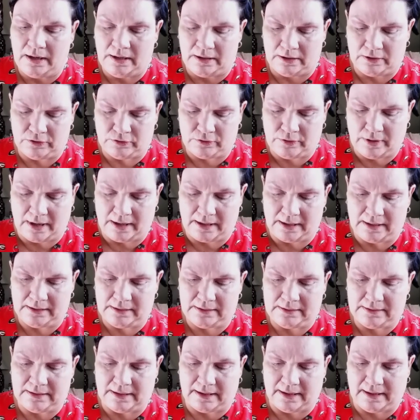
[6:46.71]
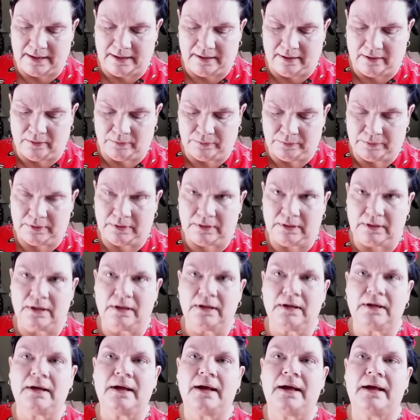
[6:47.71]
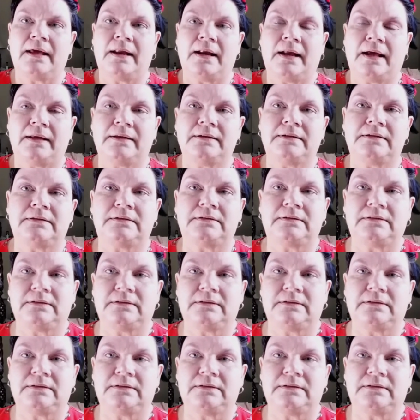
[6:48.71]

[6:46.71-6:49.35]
and drag it down. And I